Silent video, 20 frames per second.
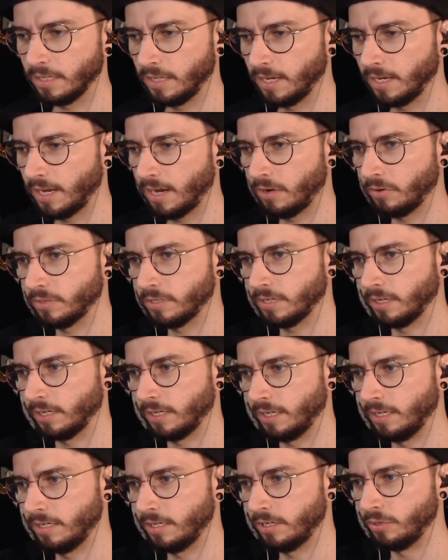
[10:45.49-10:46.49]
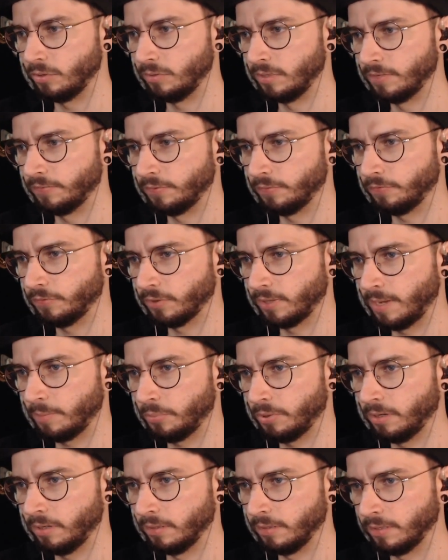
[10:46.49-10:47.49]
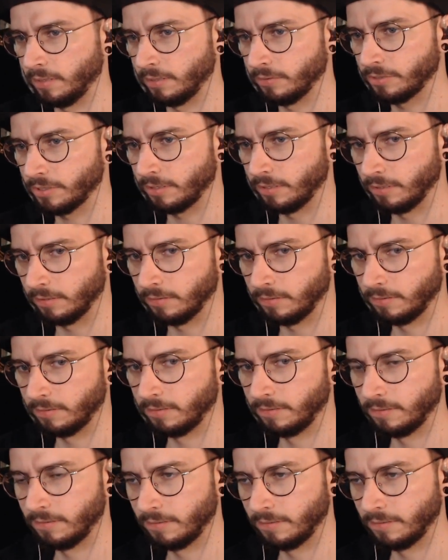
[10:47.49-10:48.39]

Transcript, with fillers: I like how it's like E Q'd different for that part, and now it's gonna...